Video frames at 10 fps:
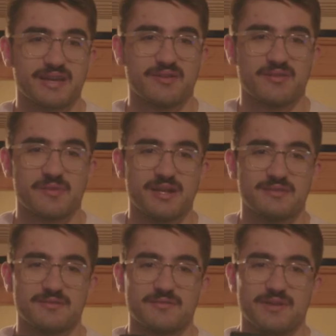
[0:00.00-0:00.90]
of reminds
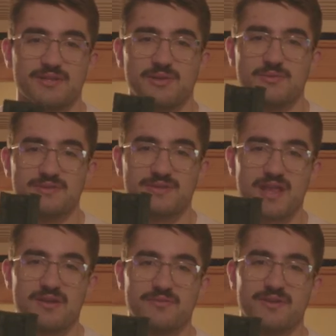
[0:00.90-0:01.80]
me of like the old
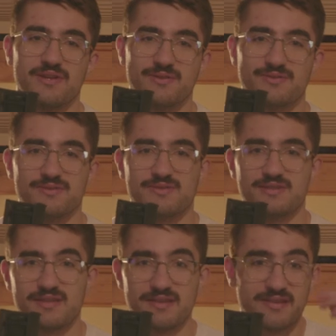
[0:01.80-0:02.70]
skater videos you'd see.